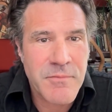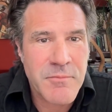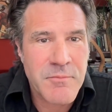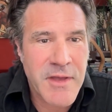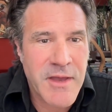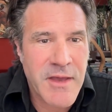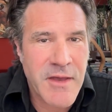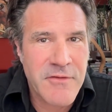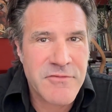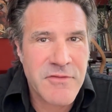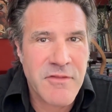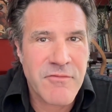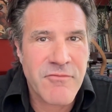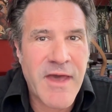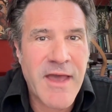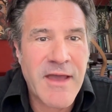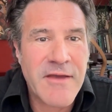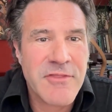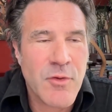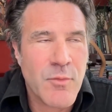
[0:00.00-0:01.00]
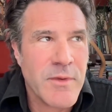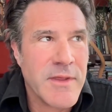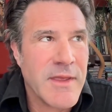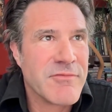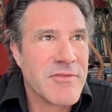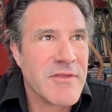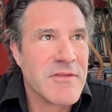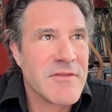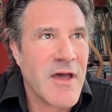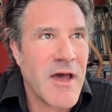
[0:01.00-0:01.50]
because of the fact that we
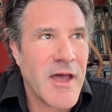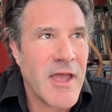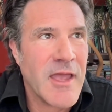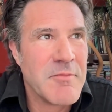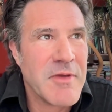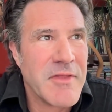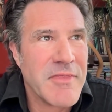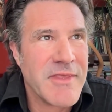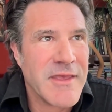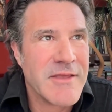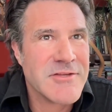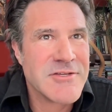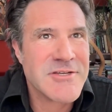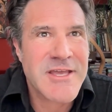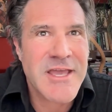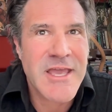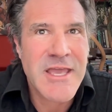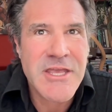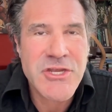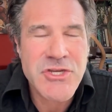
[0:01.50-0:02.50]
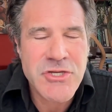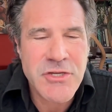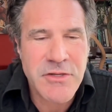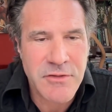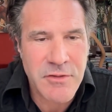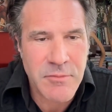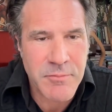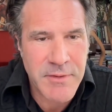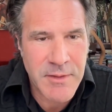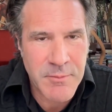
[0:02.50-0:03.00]
have the time and the education
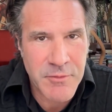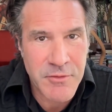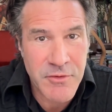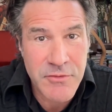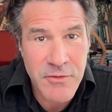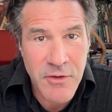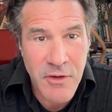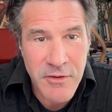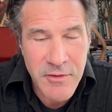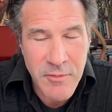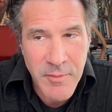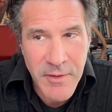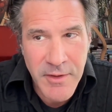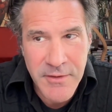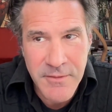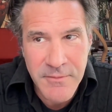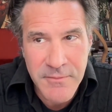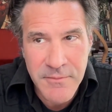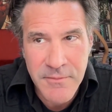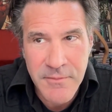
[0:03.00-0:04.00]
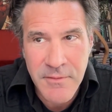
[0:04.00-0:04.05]
to be able to talk about it.